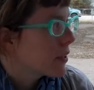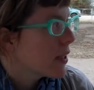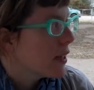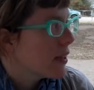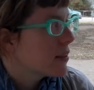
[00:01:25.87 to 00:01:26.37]

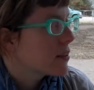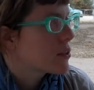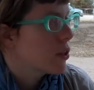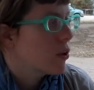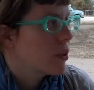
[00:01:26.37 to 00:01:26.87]
Yeah,
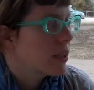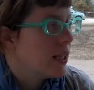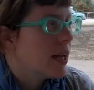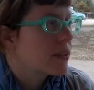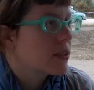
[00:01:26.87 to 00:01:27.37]
so in the
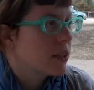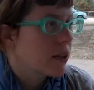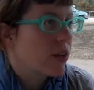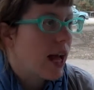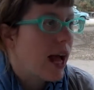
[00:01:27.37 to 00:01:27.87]
last
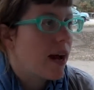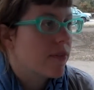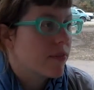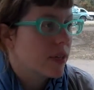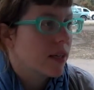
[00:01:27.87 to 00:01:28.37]
year and a
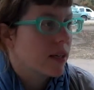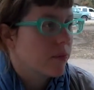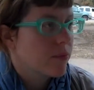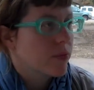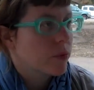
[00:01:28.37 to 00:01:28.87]
half, I feel like
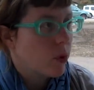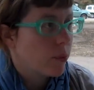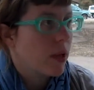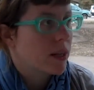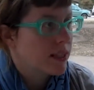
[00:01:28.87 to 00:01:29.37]
the
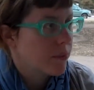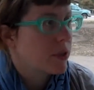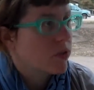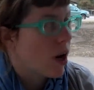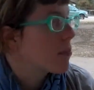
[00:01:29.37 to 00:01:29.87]
roadblocks have
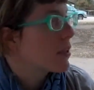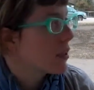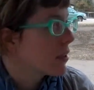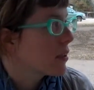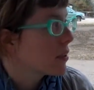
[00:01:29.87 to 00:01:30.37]
been dropping.